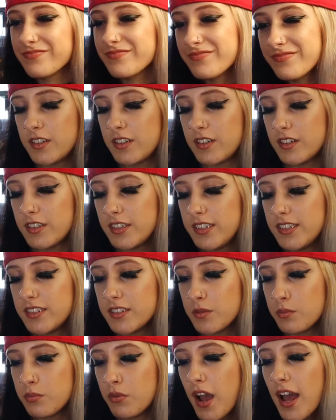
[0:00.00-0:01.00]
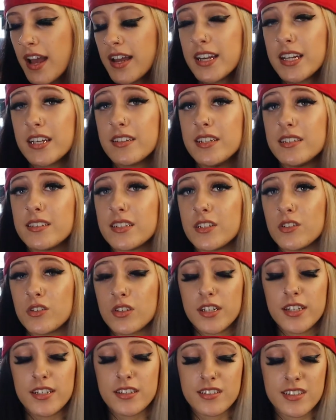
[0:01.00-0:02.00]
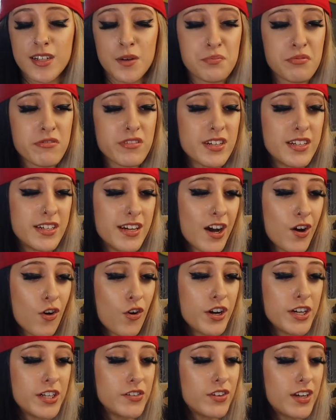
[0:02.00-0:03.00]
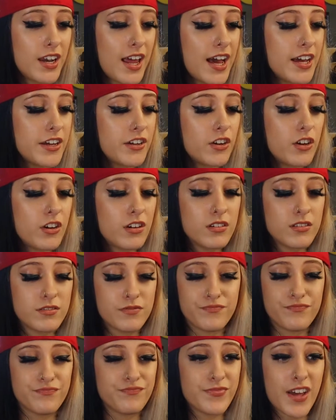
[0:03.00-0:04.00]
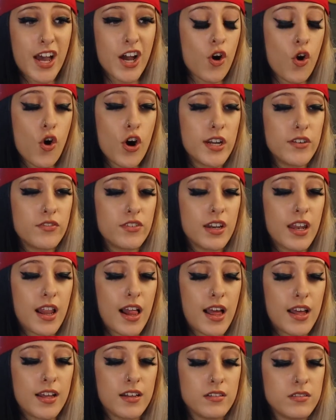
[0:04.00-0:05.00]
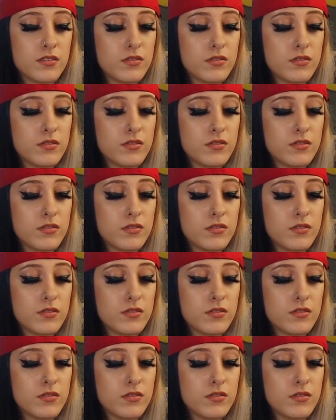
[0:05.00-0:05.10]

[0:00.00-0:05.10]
Oh, these are, I could give these a little kiss. They're pretty. I can't even lie, you know. I can't even lie.